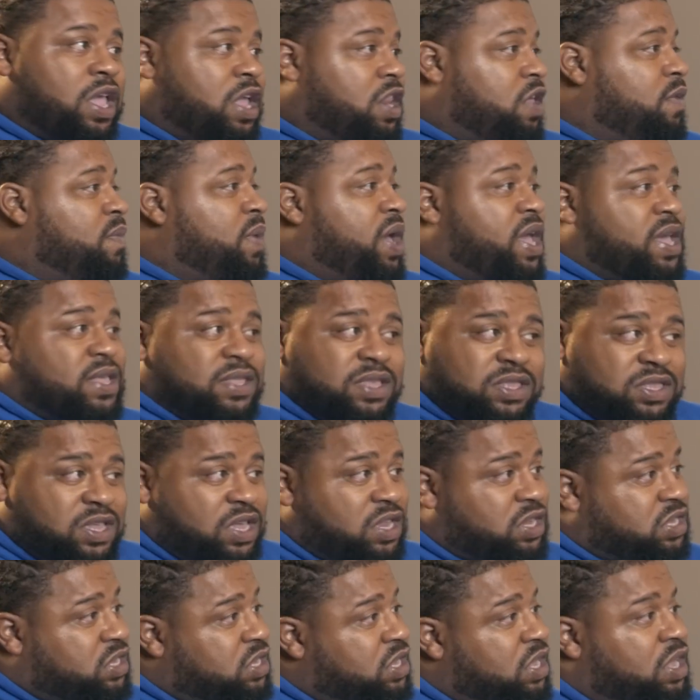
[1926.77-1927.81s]
anybody's
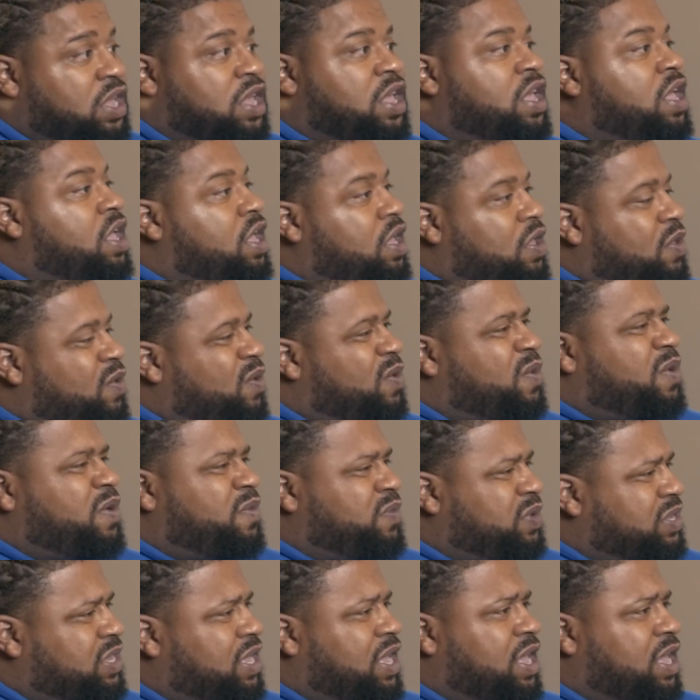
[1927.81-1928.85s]
attention. You get what I'm saying?